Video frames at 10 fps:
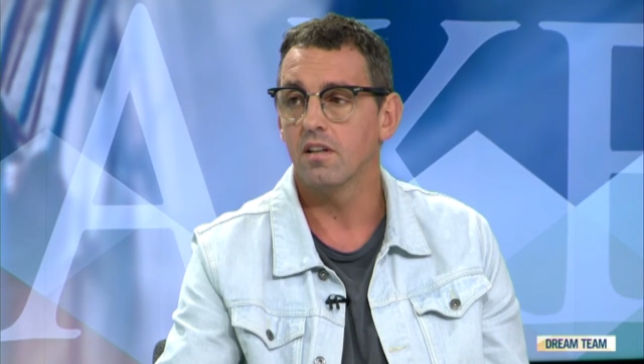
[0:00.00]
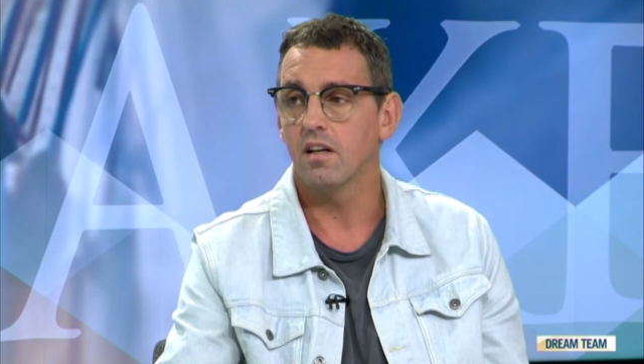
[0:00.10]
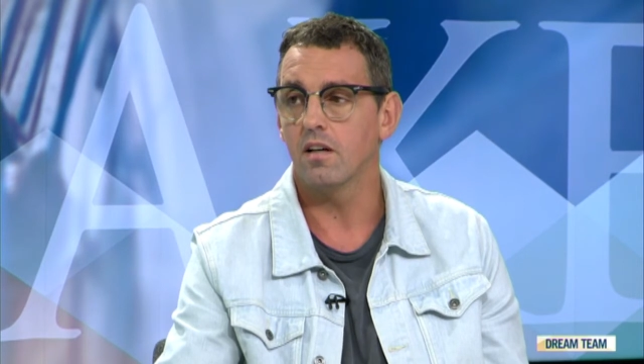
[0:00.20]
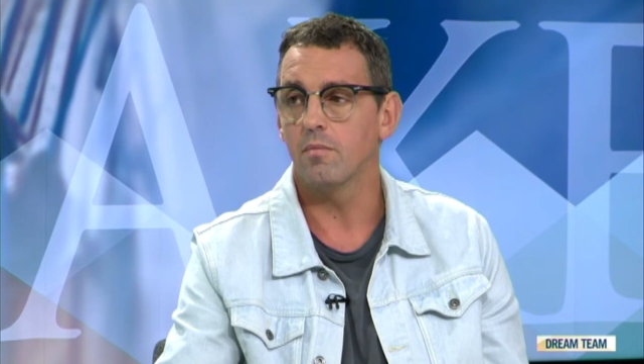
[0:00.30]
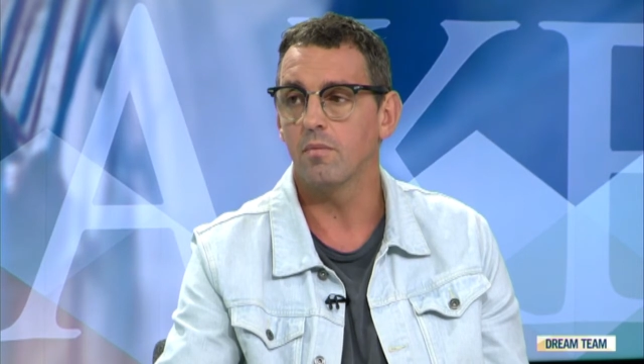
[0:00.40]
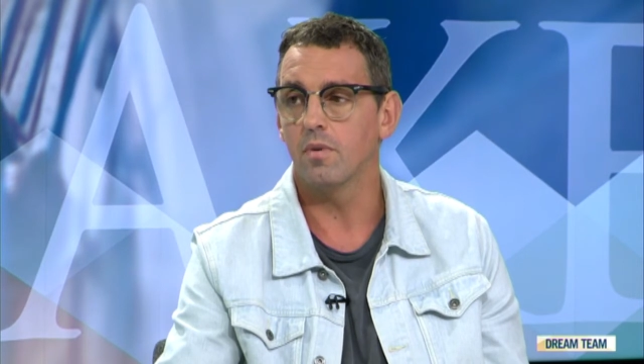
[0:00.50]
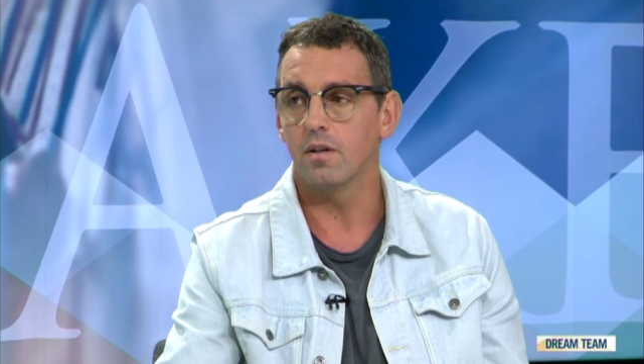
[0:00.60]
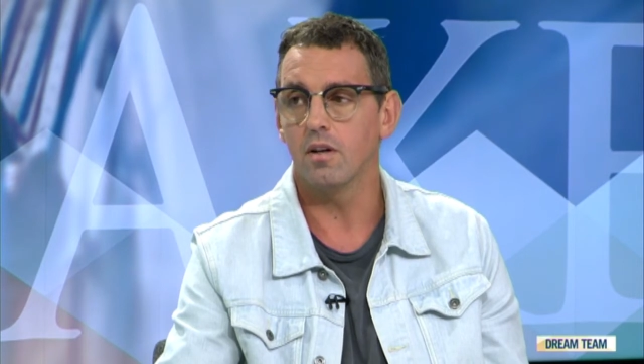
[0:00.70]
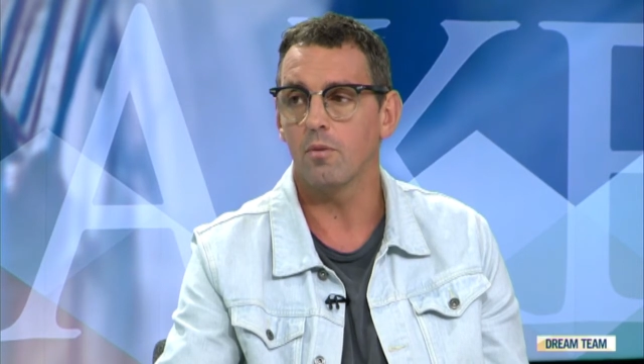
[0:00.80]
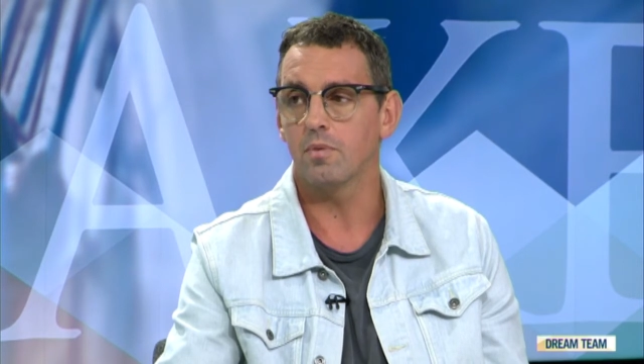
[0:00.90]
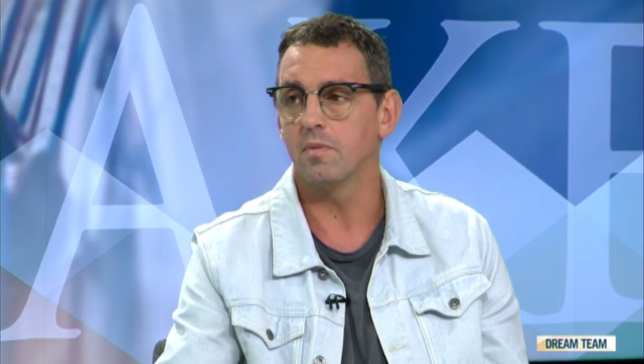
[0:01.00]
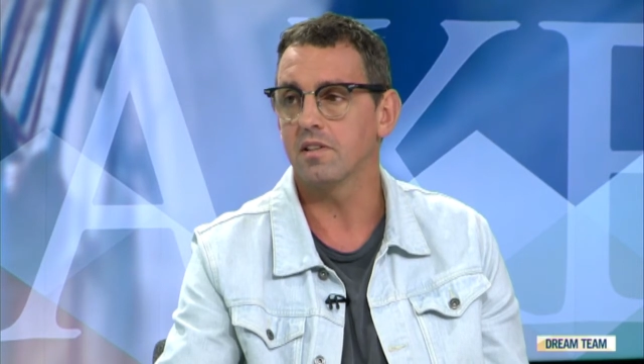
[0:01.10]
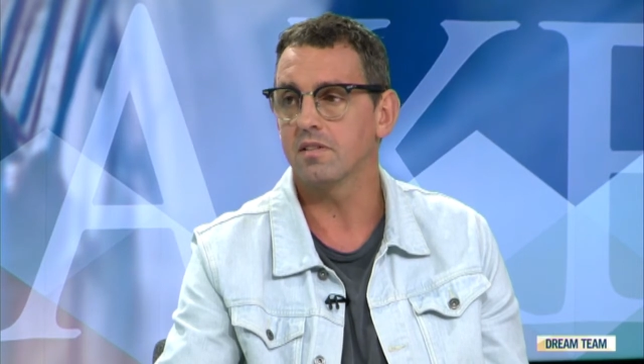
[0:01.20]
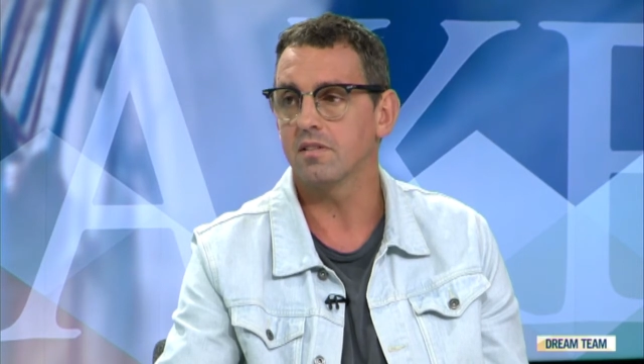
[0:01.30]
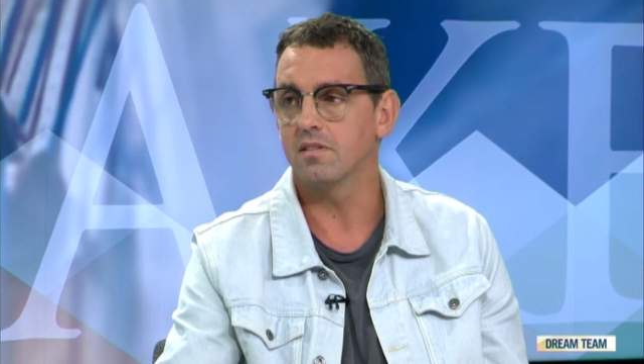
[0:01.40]
an
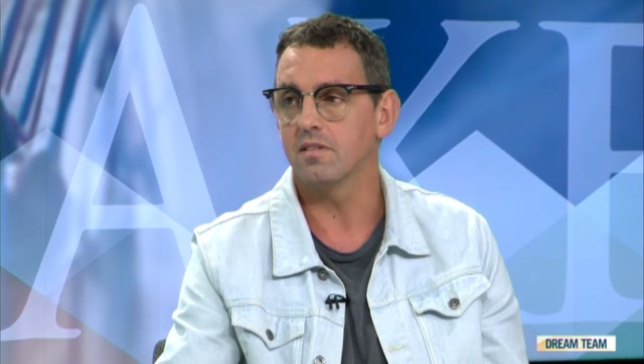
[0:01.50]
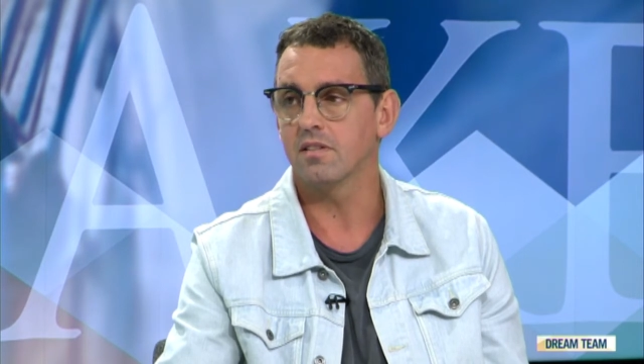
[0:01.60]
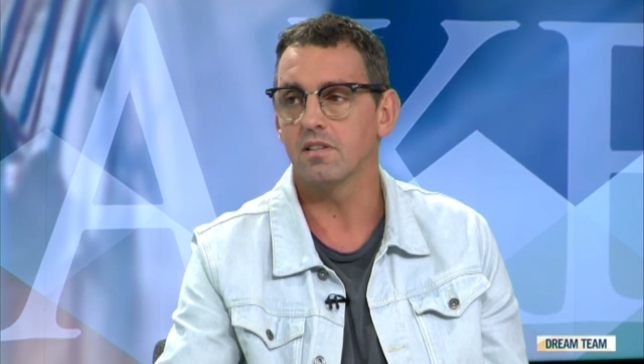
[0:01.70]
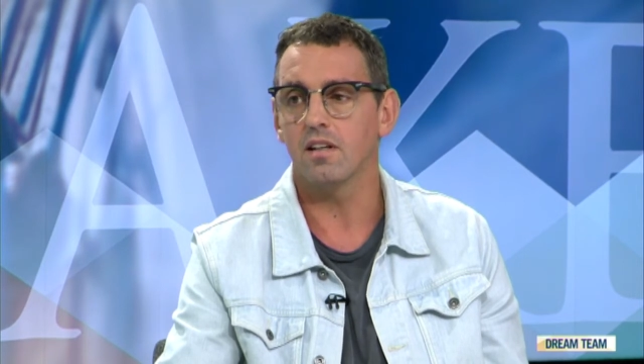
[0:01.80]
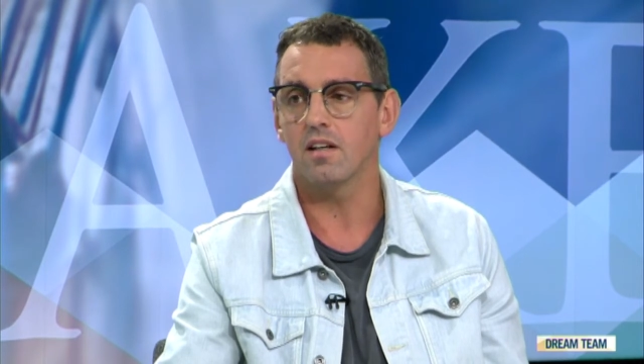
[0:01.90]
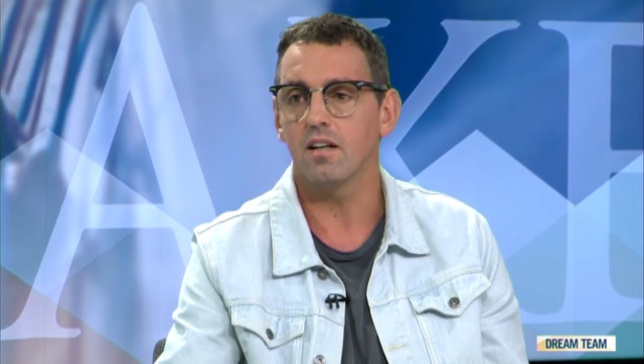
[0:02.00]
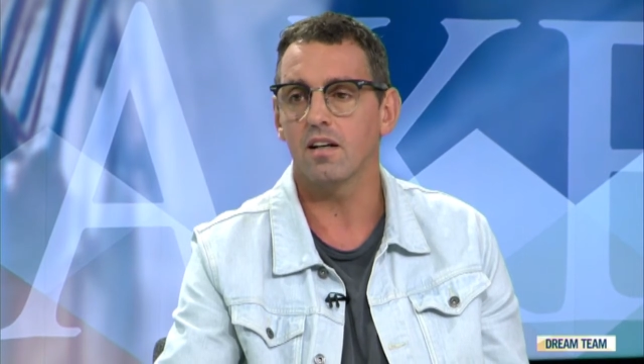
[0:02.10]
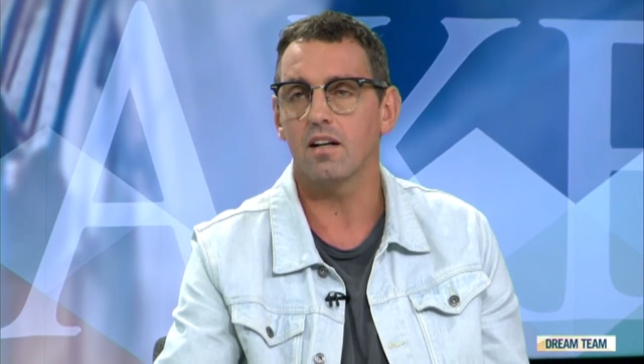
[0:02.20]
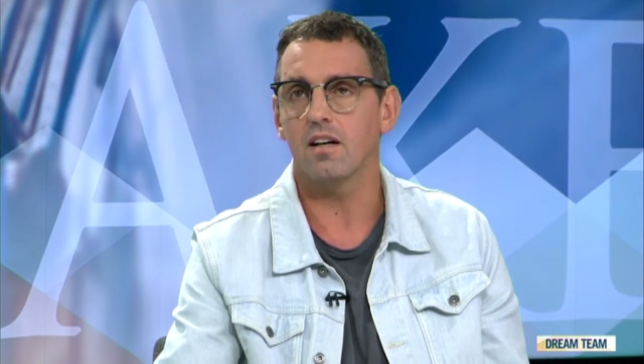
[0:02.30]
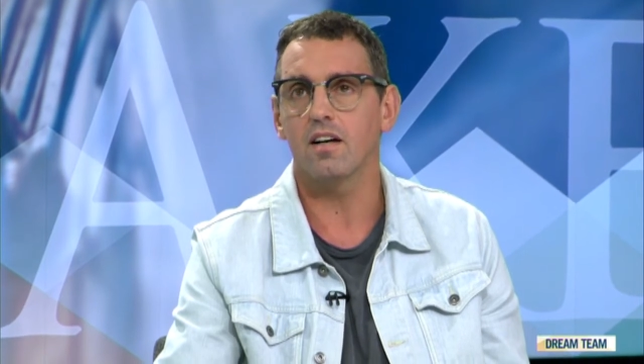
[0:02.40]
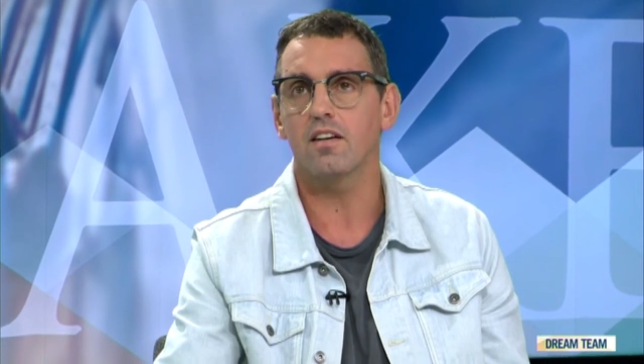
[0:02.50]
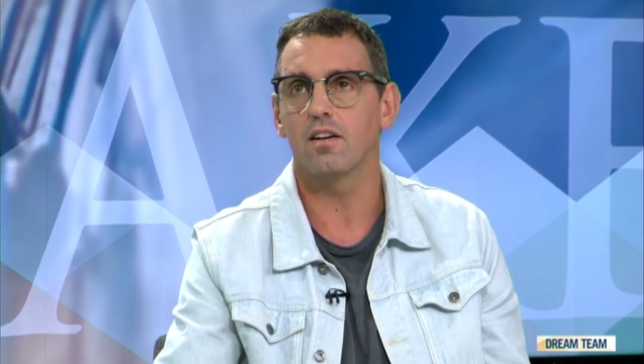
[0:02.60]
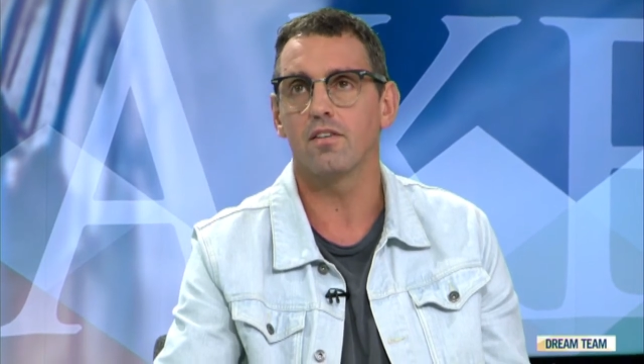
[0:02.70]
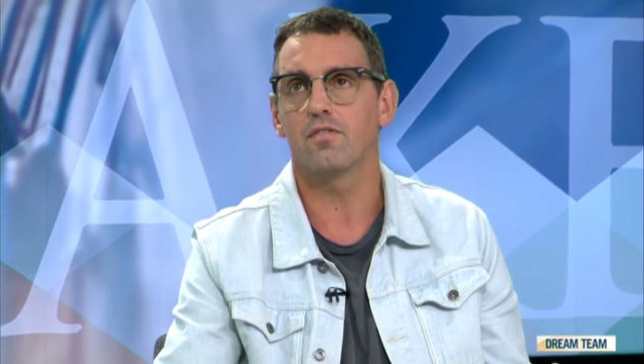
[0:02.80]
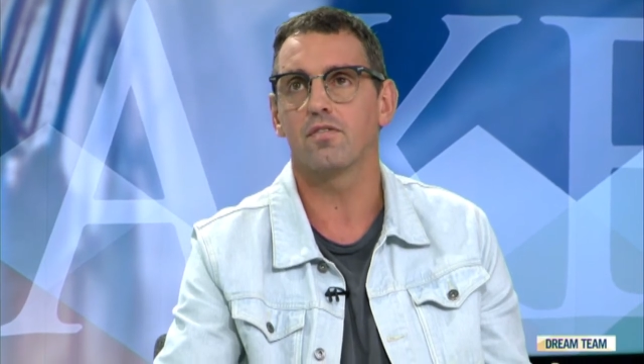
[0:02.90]
optimist, and I don't
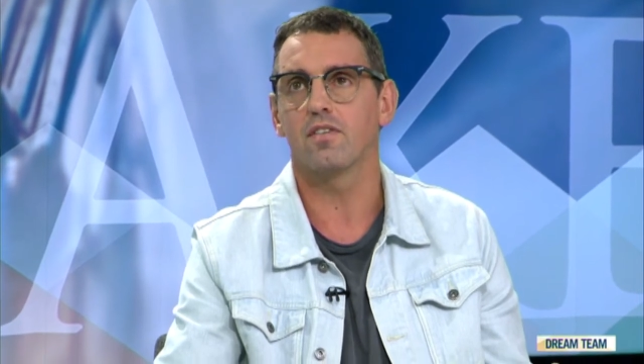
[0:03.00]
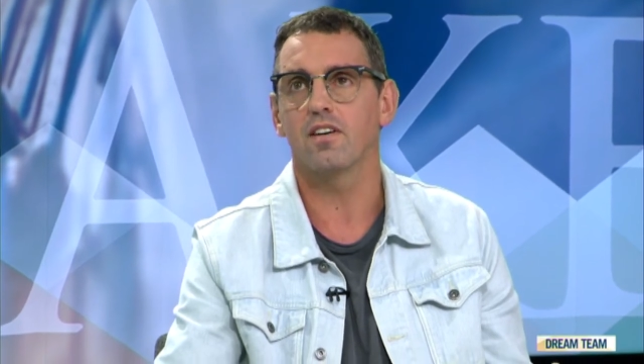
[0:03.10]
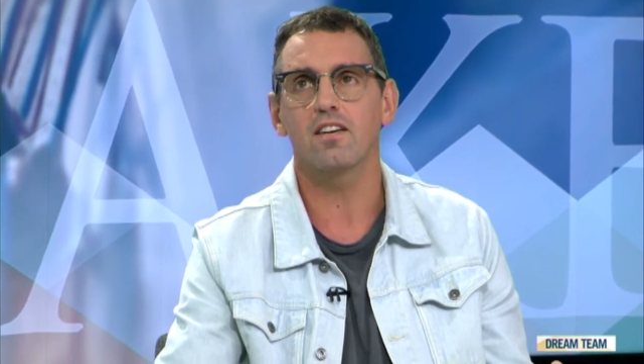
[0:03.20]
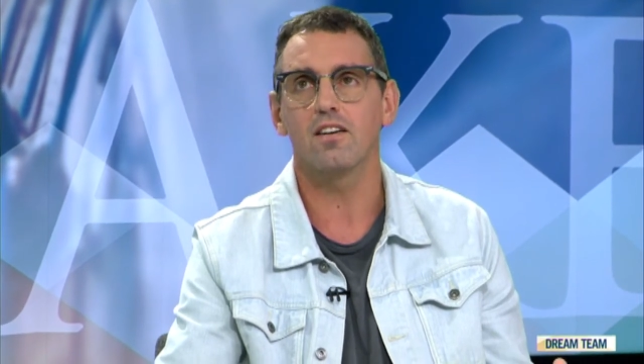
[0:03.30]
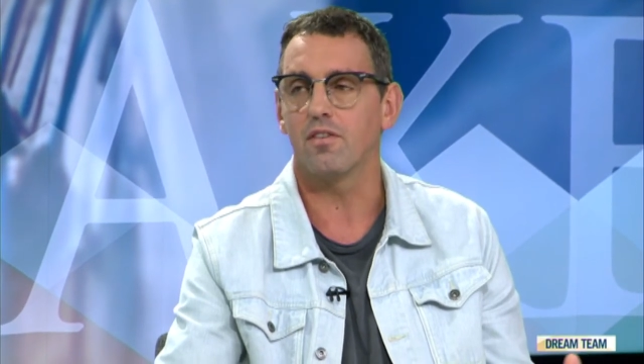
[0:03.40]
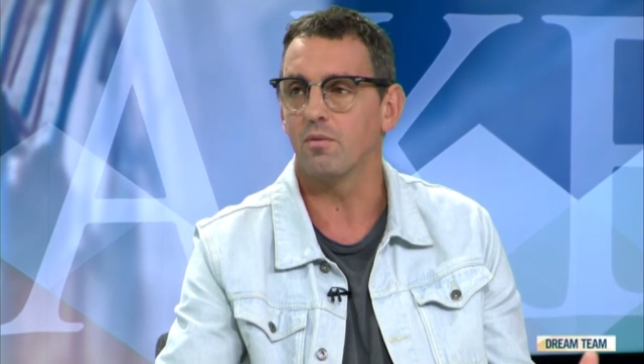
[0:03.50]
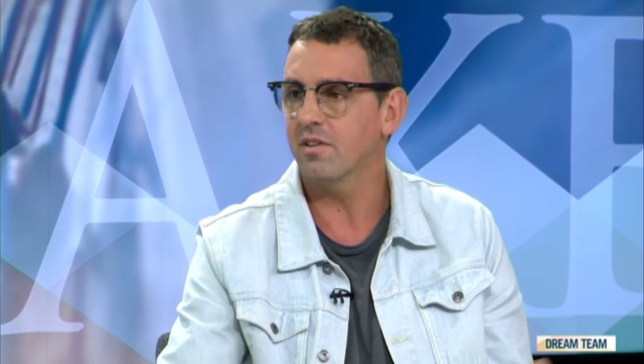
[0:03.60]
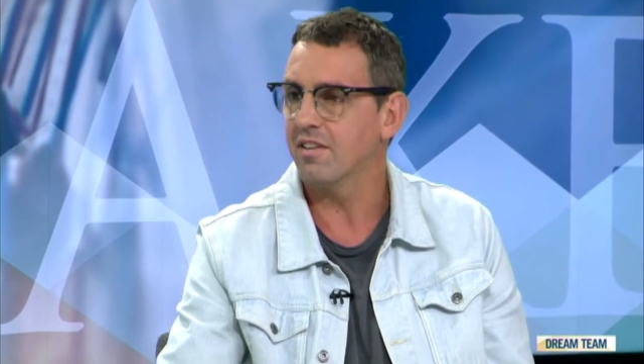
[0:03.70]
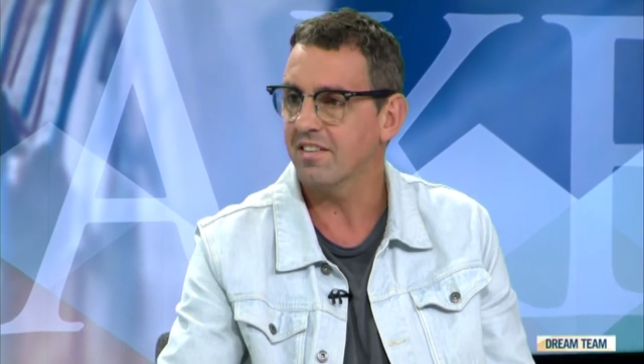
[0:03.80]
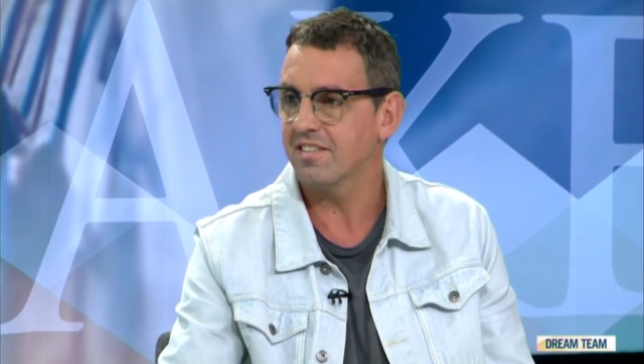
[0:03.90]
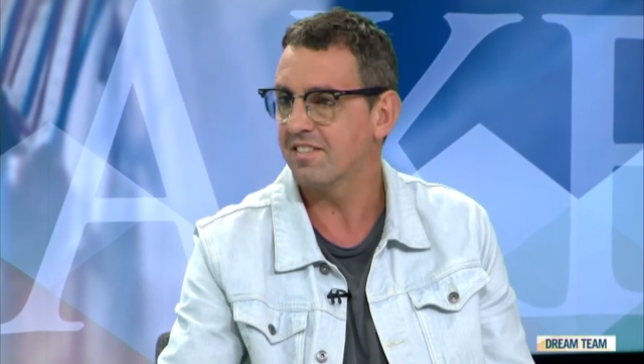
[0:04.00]
know if I would. I